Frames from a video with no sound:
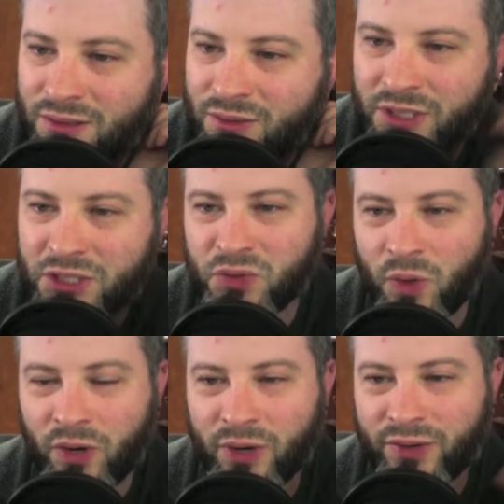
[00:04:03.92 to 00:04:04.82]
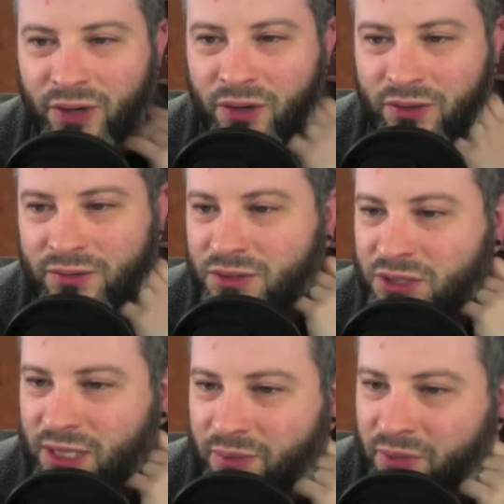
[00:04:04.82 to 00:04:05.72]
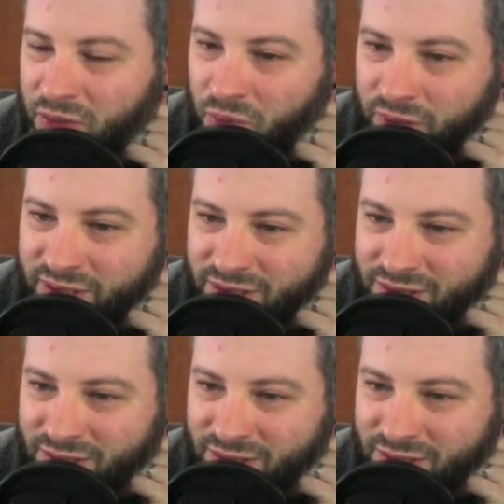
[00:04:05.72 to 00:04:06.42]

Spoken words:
Well, they just won right there. They just got 1,000,000 points.